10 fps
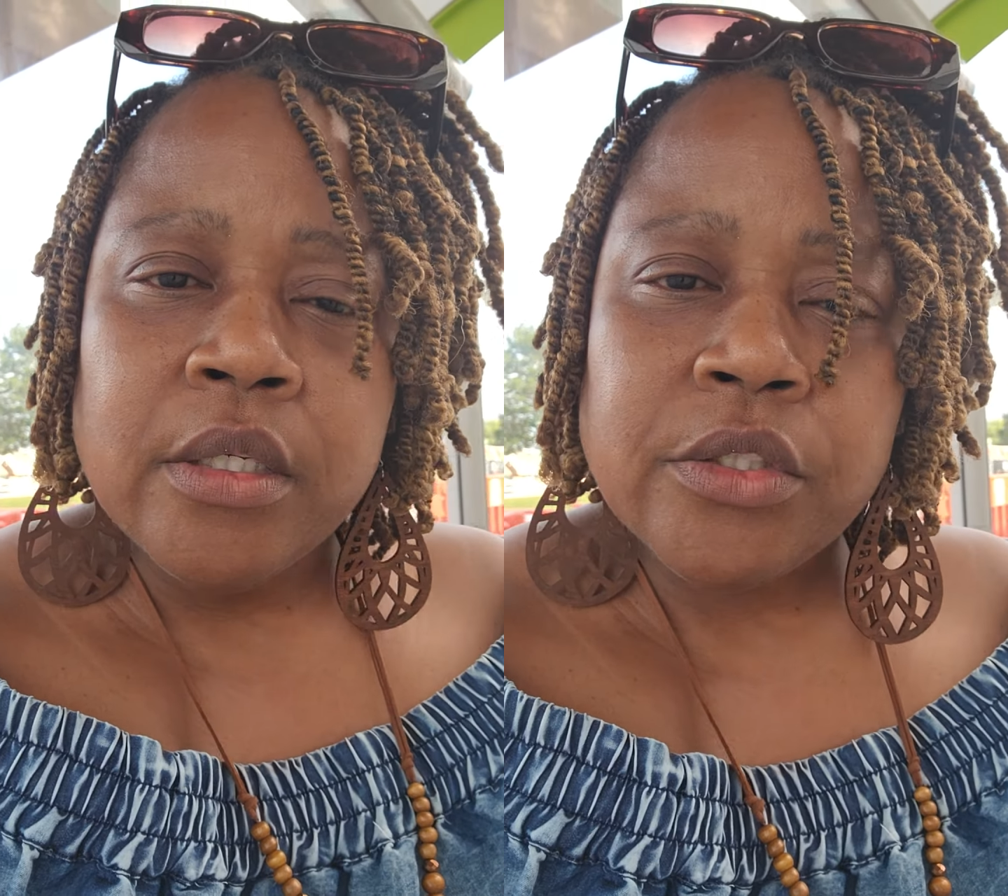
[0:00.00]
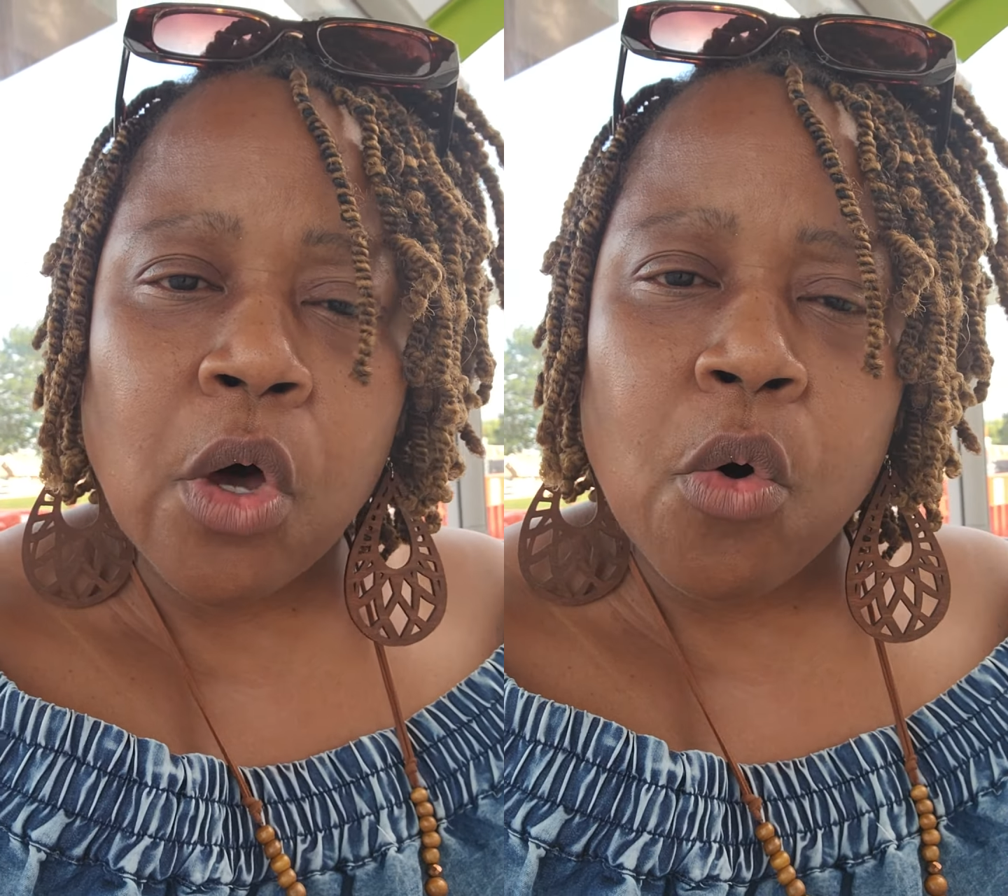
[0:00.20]

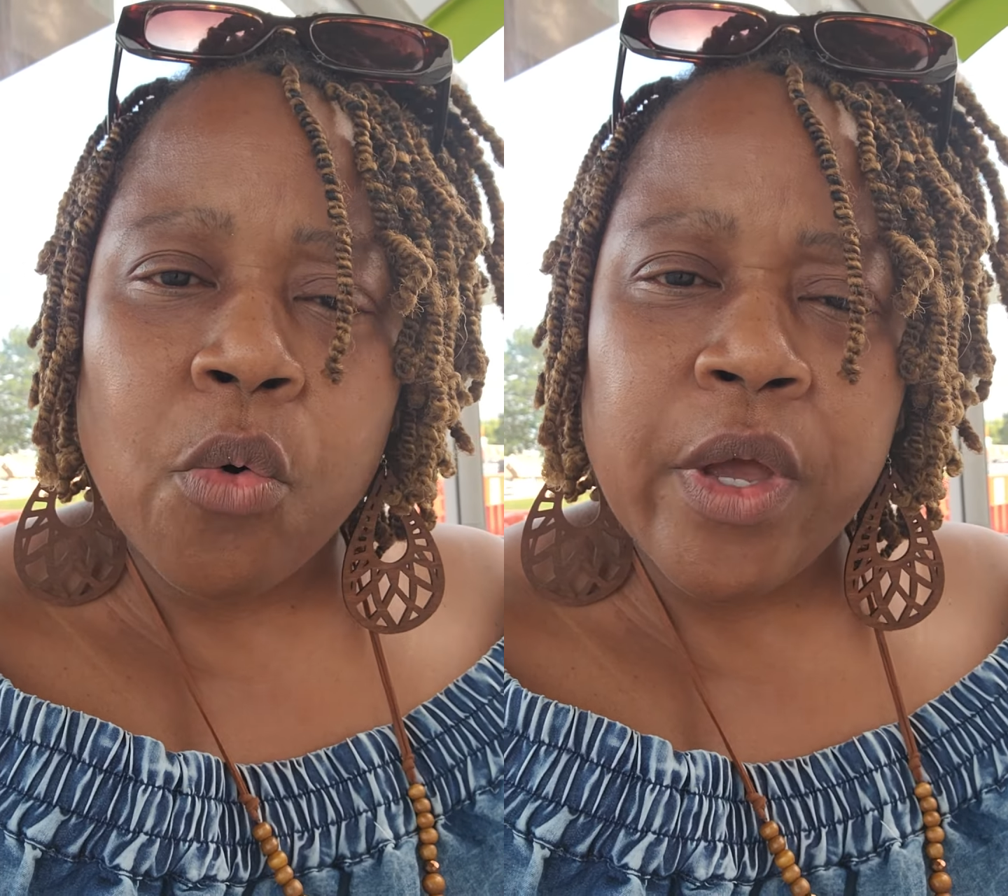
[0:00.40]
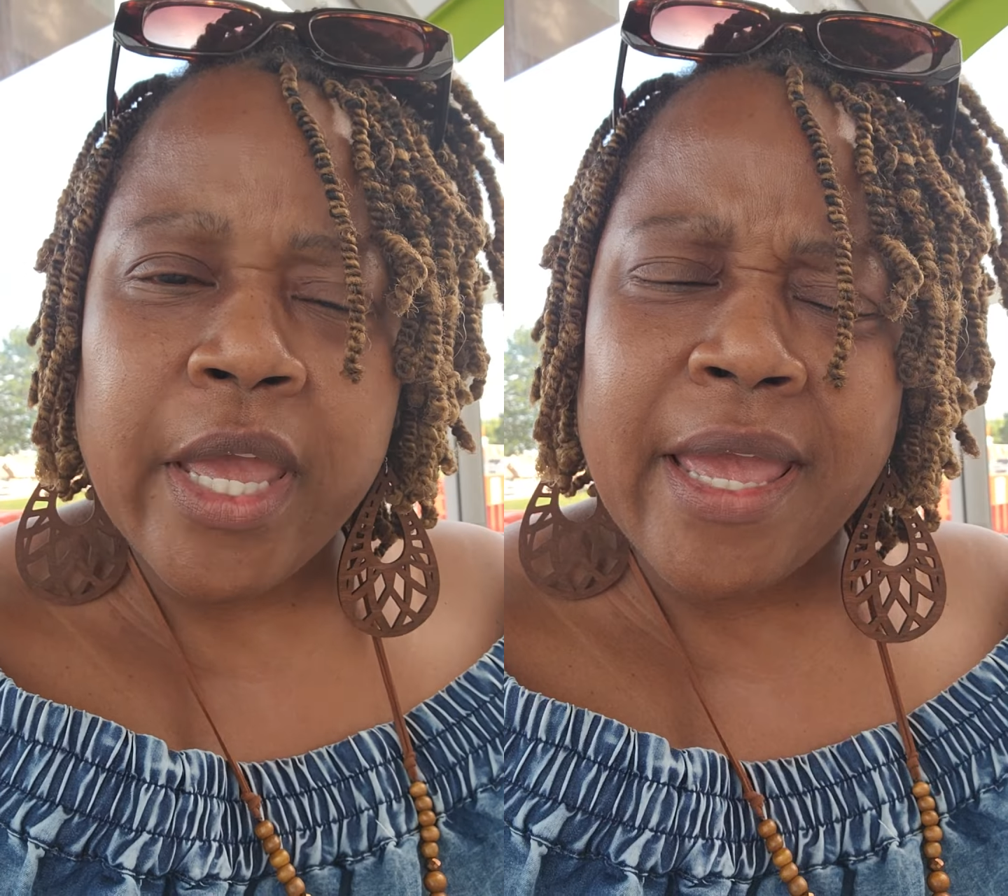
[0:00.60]

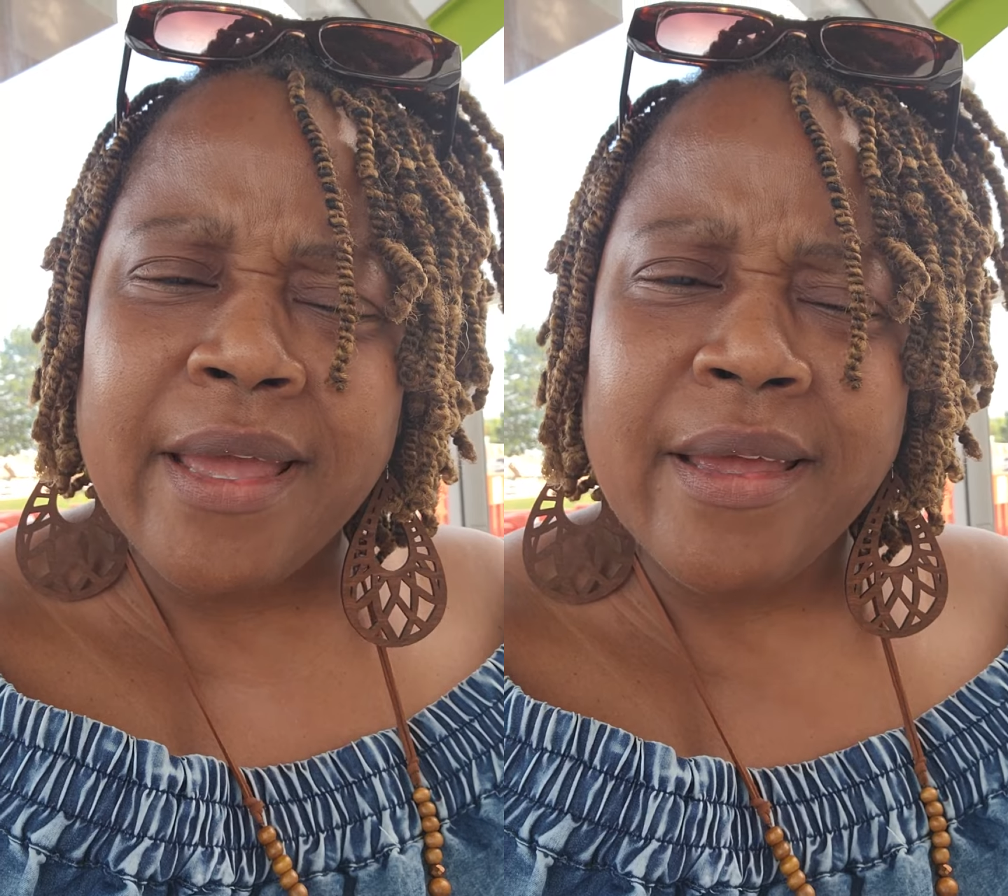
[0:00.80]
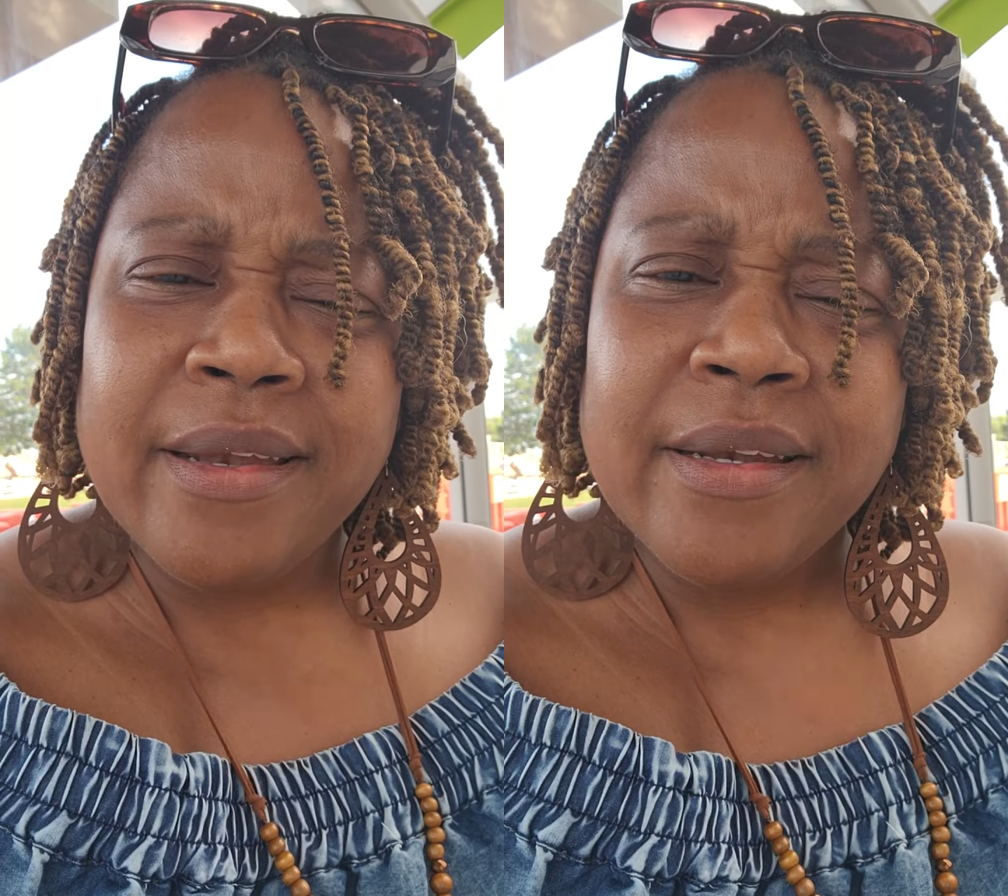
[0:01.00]
So,
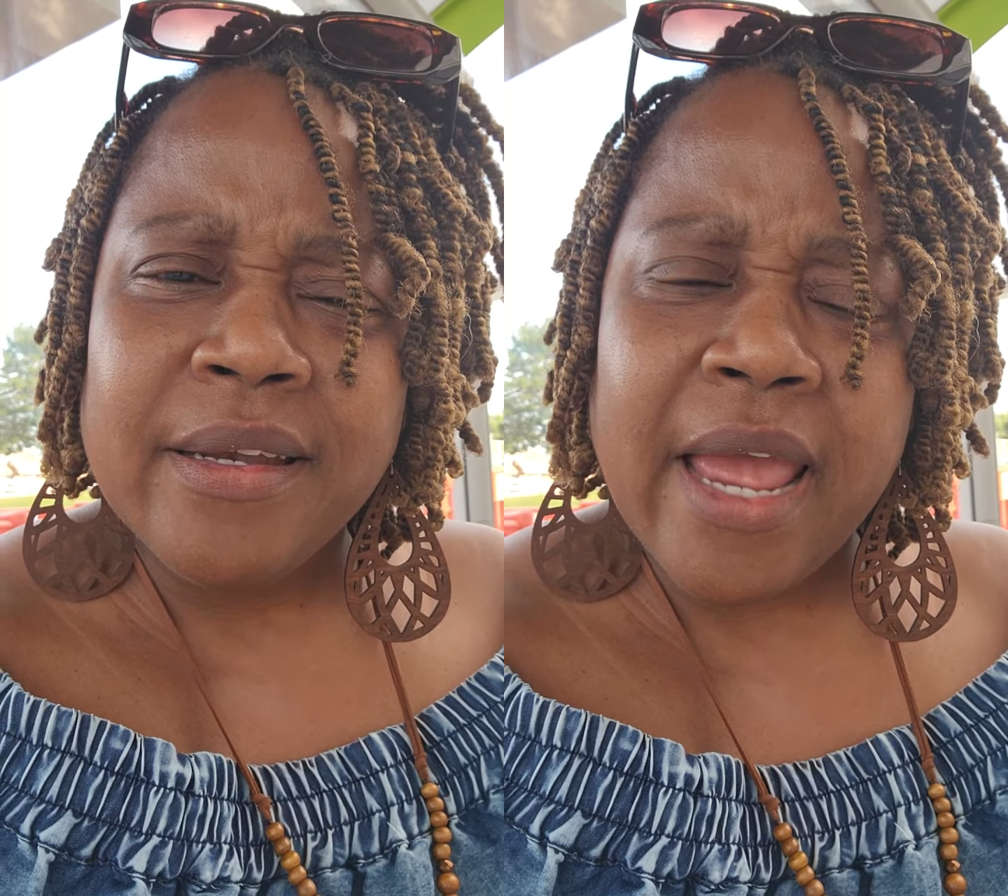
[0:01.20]
and